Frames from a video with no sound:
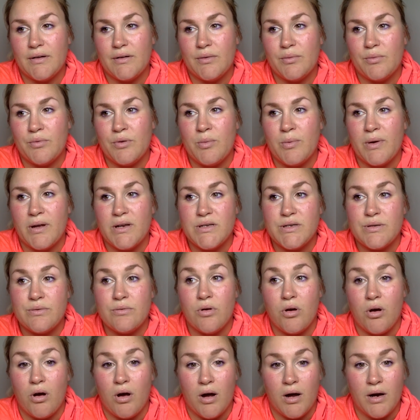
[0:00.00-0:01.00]
we went to
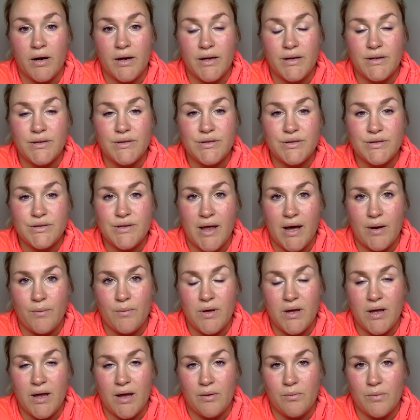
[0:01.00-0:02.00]
a cottage that
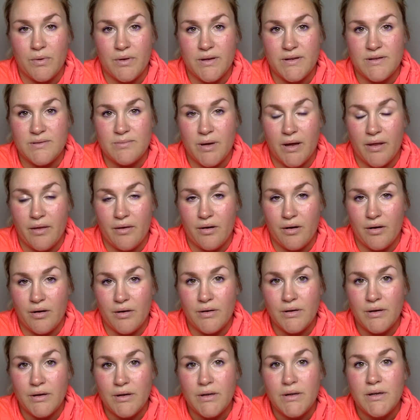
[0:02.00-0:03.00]
weekend with his mother.
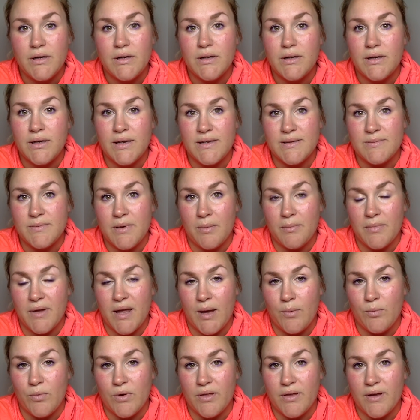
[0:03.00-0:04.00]
His mom
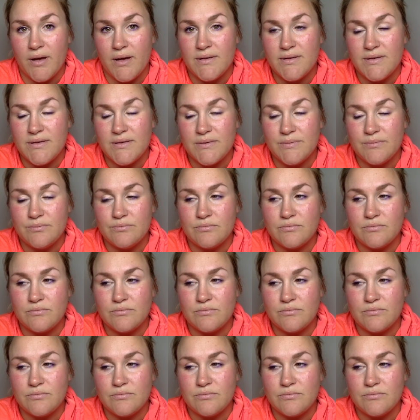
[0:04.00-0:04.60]
came with us.